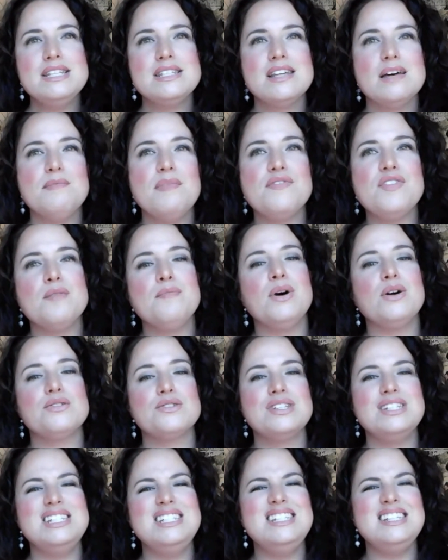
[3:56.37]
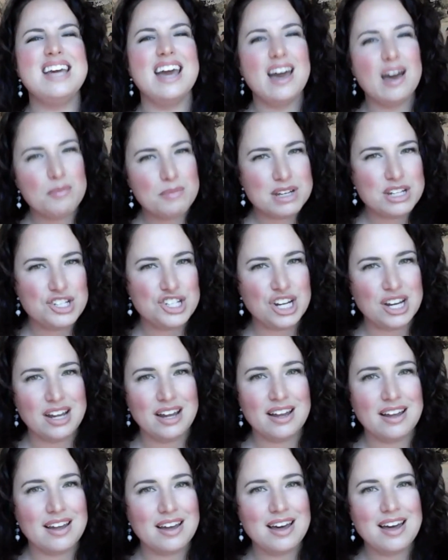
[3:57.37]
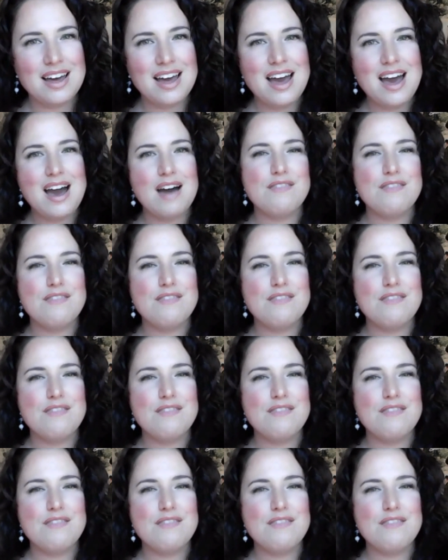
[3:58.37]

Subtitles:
been some of the most damaging